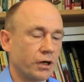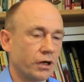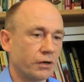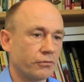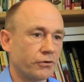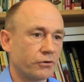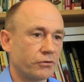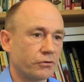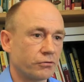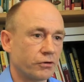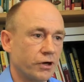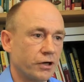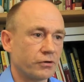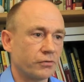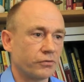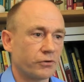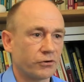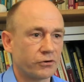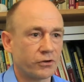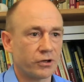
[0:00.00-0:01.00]
uh, try to
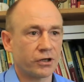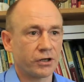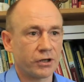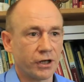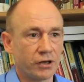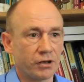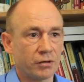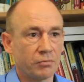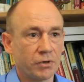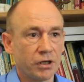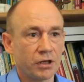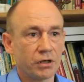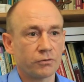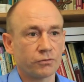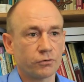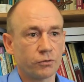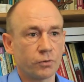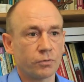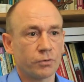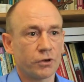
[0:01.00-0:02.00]
facilitate the
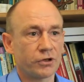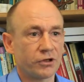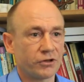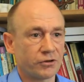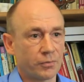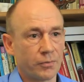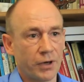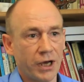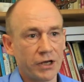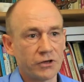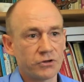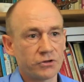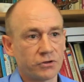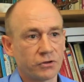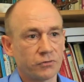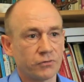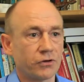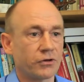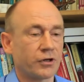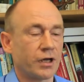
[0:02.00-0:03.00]
meaningful participation
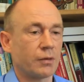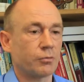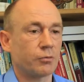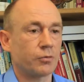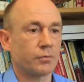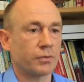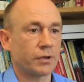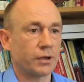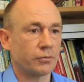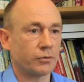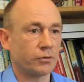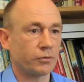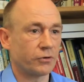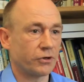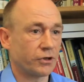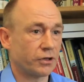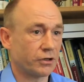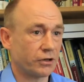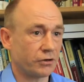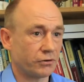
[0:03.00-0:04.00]
of disabled people
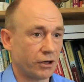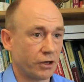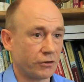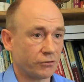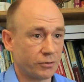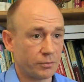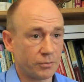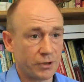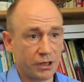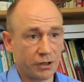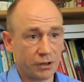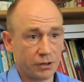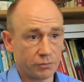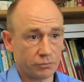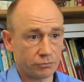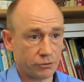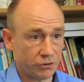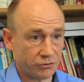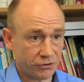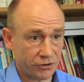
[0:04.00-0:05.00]
within disaster planning
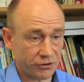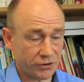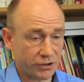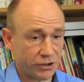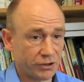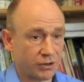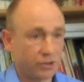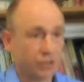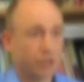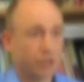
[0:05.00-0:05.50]
processes.